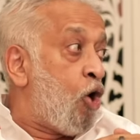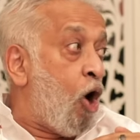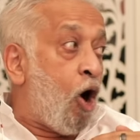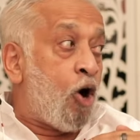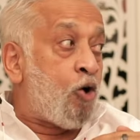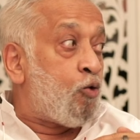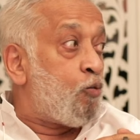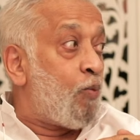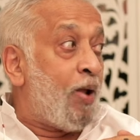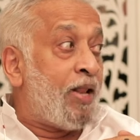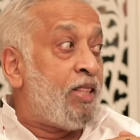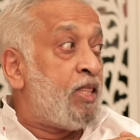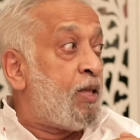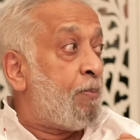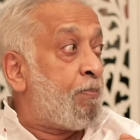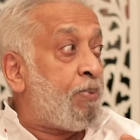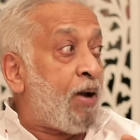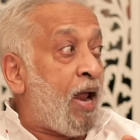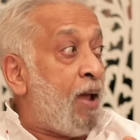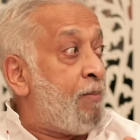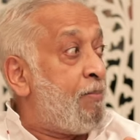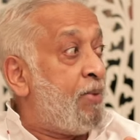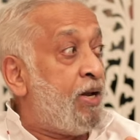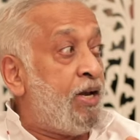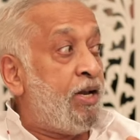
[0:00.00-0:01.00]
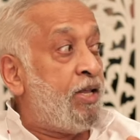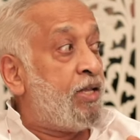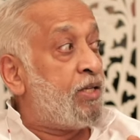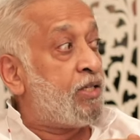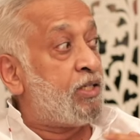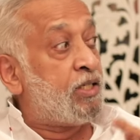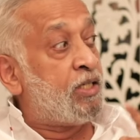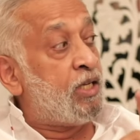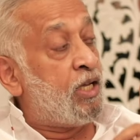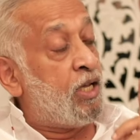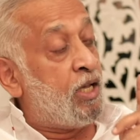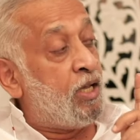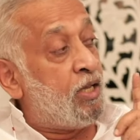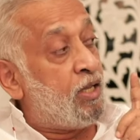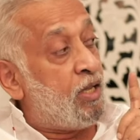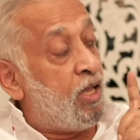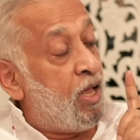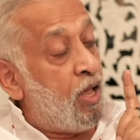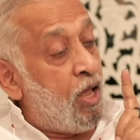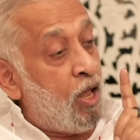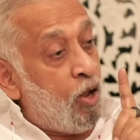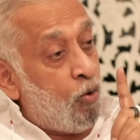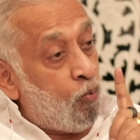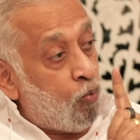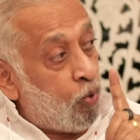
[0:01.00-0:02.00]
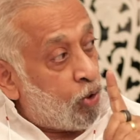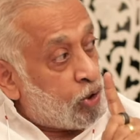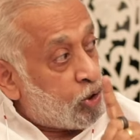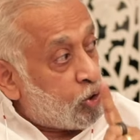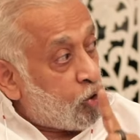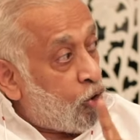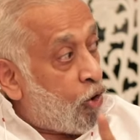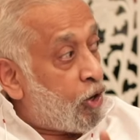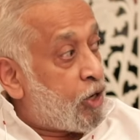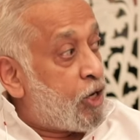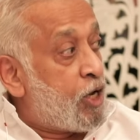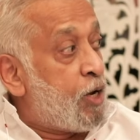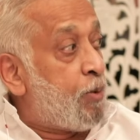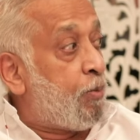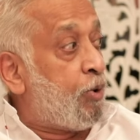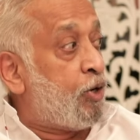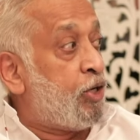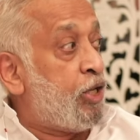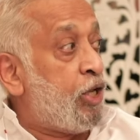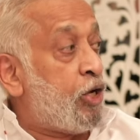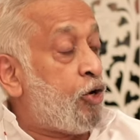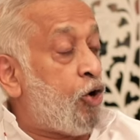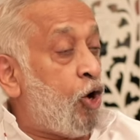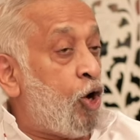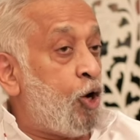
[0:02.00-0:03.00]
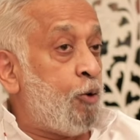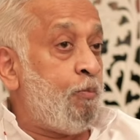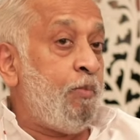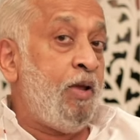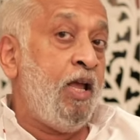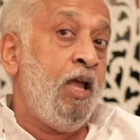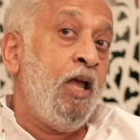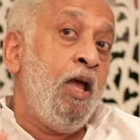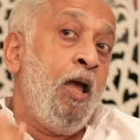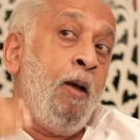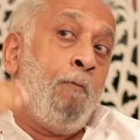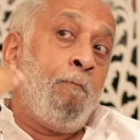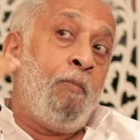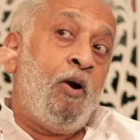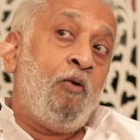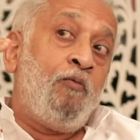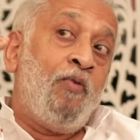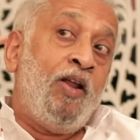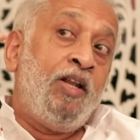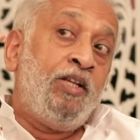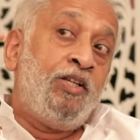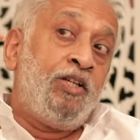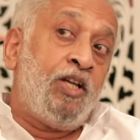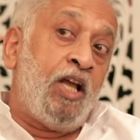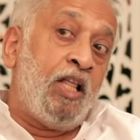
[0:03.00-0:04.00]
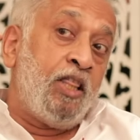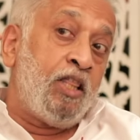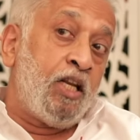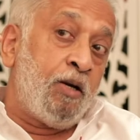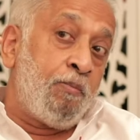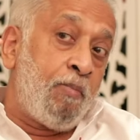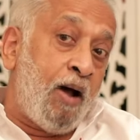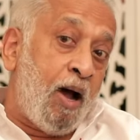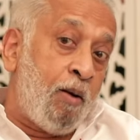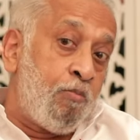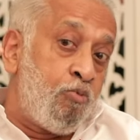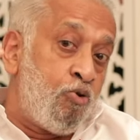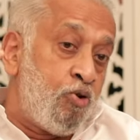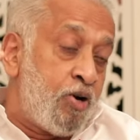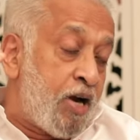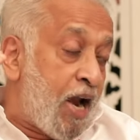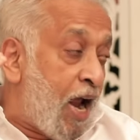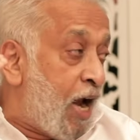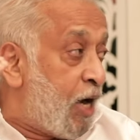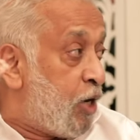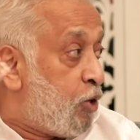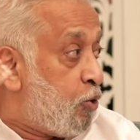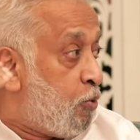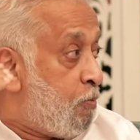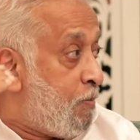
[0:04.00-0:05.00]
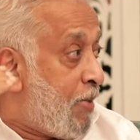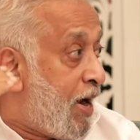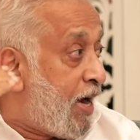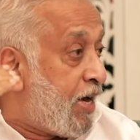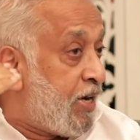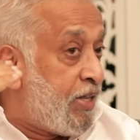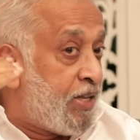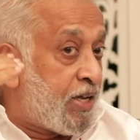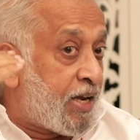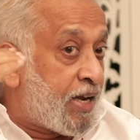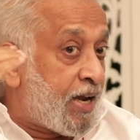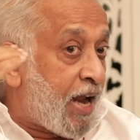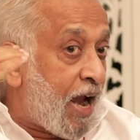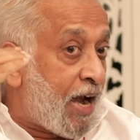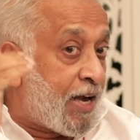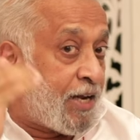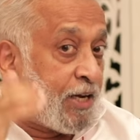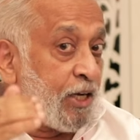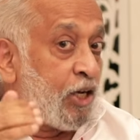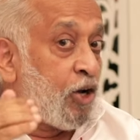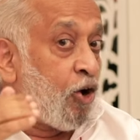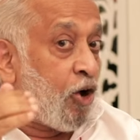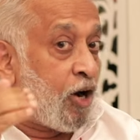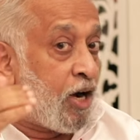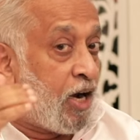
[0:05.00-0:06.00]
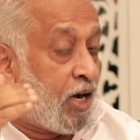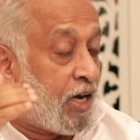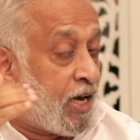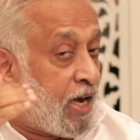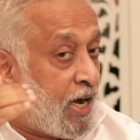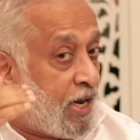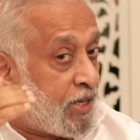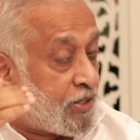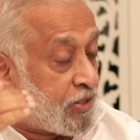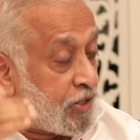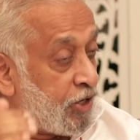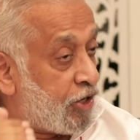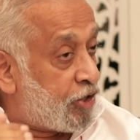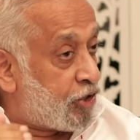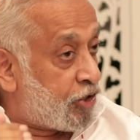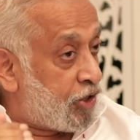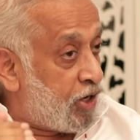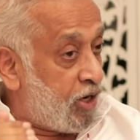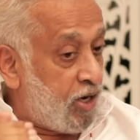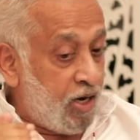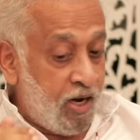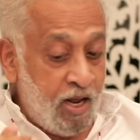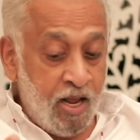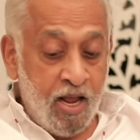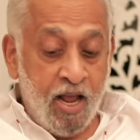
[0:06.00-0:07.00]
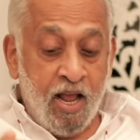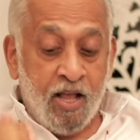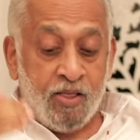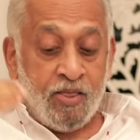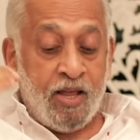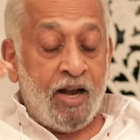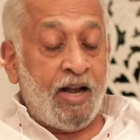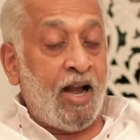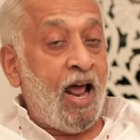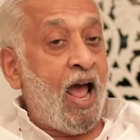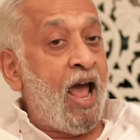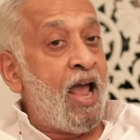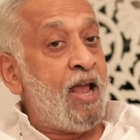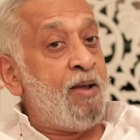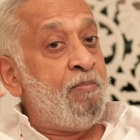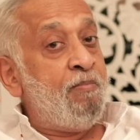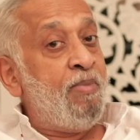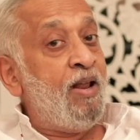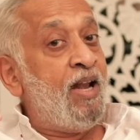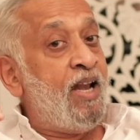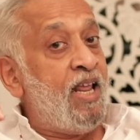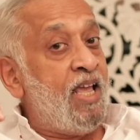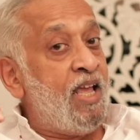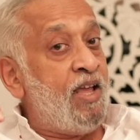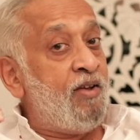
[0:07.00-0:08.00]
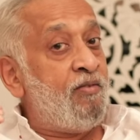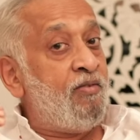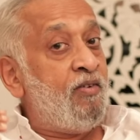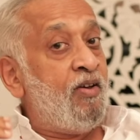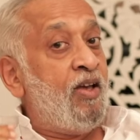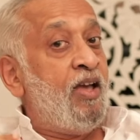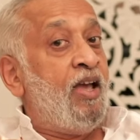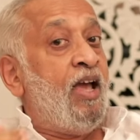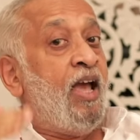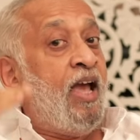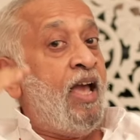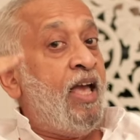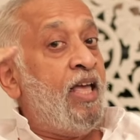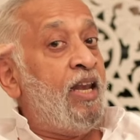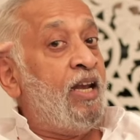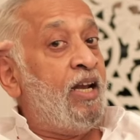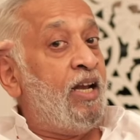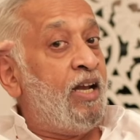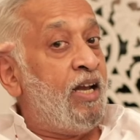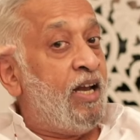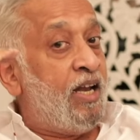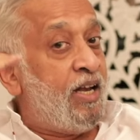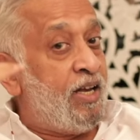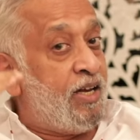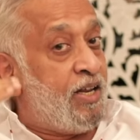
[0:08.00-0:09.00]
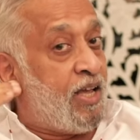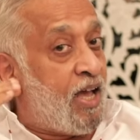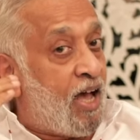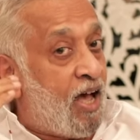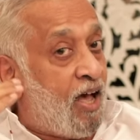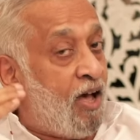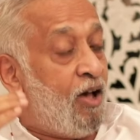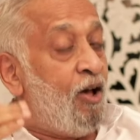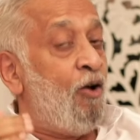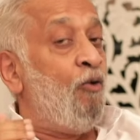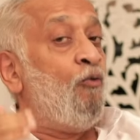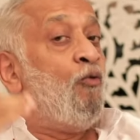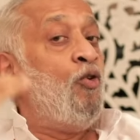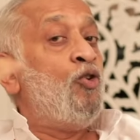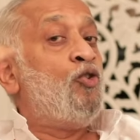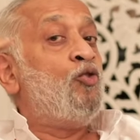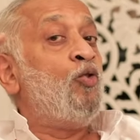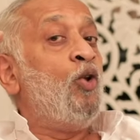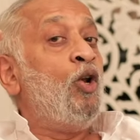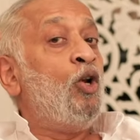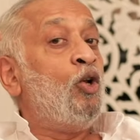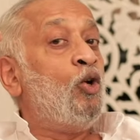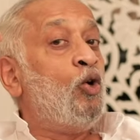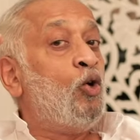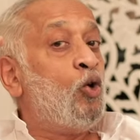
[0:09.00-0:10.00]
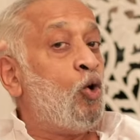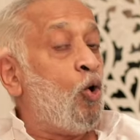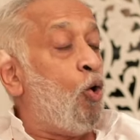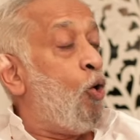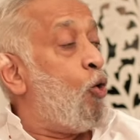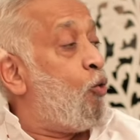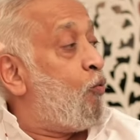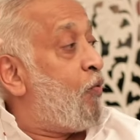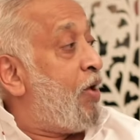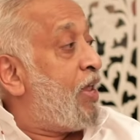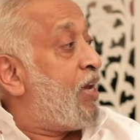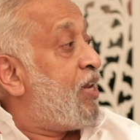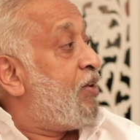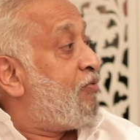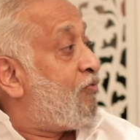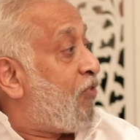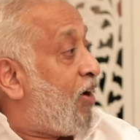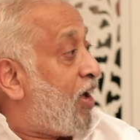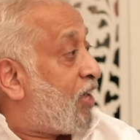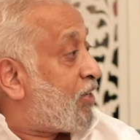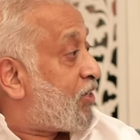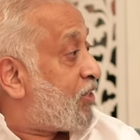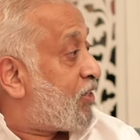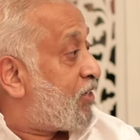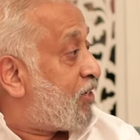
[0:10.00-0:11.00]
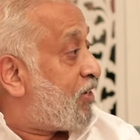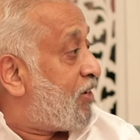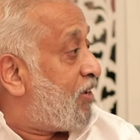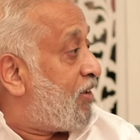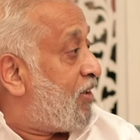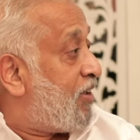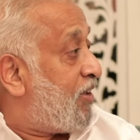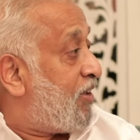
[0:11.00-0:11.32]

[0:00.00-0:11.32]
Not when the Prime Minister was talking about the economy, but when Chandrababu Naidu made the categorical assertion that I believe in an India which will grow very fast.